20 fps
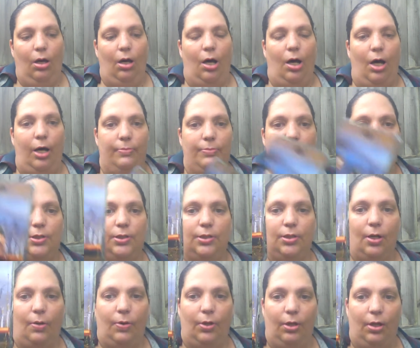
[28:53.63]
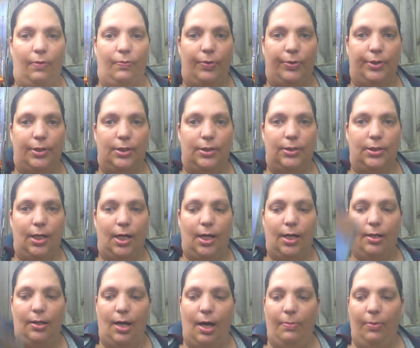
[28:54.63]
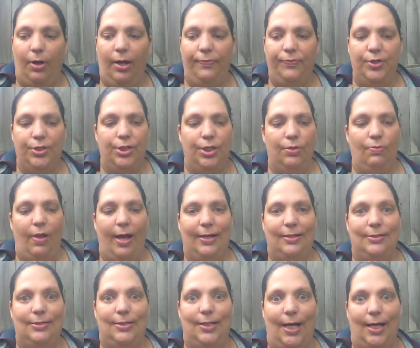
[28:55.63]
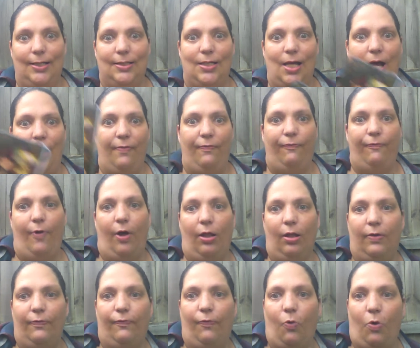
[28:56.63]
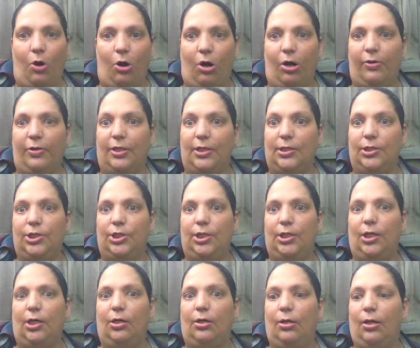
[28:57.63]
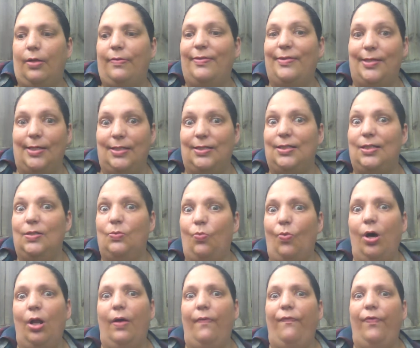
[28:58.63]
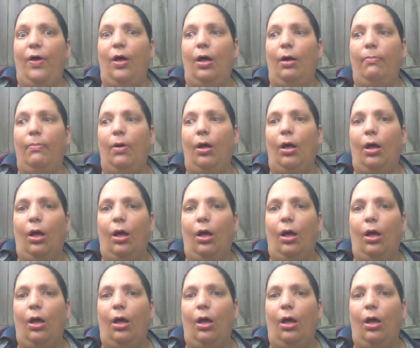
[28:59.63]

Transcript: I'm so in love with this deck. I'm going to have to do like decks I've fallen for hard this year. This is one of them.